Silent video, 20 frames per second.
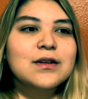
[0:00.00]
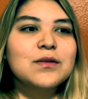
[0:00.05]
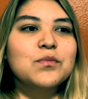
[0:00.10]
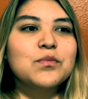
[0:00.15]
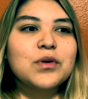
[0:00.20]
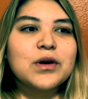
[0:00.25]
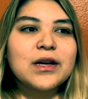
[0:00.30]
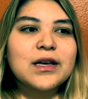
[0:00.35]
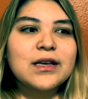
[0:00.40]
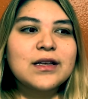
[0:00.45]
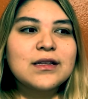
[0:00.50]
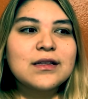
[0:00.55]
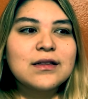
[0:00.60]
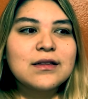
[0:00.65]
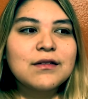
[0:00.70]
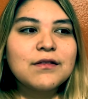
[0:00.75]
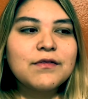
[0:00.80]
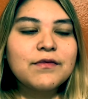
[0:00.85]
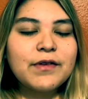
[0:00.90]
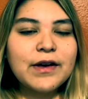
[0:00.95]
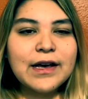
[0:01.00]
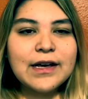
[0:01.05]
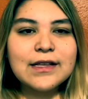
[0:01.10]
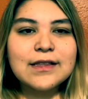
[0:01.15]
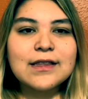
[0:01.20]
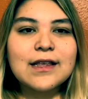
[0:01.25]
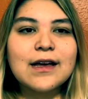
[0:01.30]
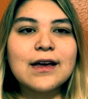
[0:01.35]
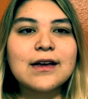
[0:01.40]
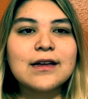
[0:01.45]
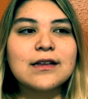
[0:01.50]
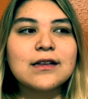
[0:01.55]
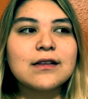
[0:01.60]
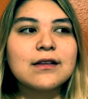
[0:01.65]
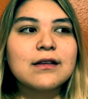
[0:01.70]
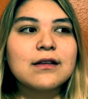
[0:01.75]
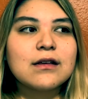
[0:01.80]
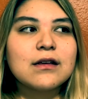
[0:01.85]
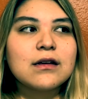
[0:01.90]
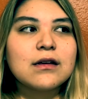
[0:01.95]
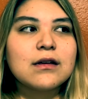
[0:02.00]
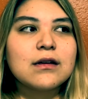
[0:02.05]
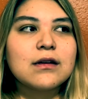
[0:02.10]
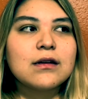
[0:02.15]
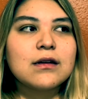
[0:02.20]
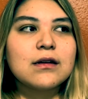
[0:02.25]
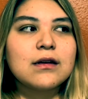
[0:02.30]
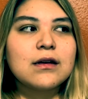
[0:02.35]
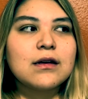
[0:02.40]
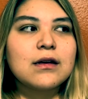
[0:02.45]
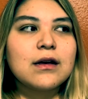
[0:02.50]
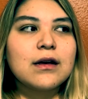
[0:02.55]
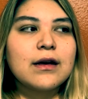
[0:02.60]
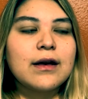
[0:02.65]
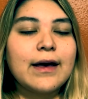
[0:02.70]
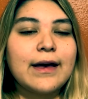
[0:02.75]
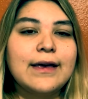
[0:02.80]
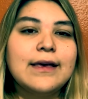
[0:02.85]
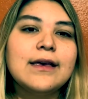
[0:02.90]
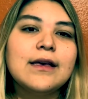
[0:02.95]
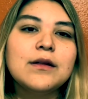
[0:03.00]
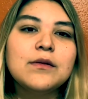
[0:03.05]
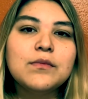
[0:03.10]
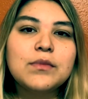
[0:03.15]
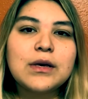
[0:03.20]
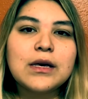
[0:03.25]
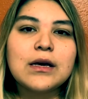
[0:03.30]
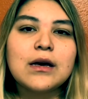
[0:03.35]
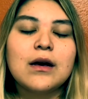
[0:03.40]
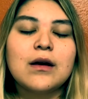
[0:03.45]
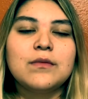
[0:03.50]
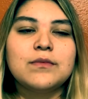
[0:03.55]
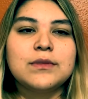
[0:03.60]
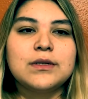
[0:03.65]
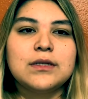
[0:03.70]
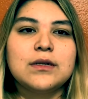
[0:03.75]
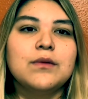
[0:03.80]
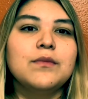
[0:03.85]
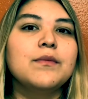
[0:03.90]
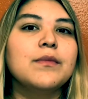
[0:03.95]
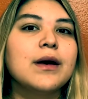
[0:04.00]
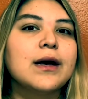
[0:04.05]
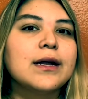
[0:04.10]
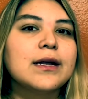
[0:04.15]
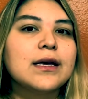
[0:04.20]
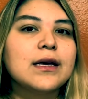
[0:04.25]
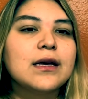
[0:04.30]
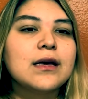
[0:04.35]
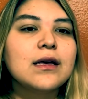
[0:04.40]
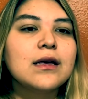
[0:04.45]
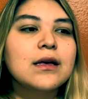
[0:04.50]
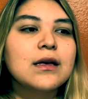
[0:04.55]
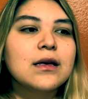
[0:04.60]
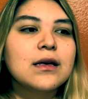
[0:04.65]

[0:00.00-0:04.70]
But the fact that I can become somebody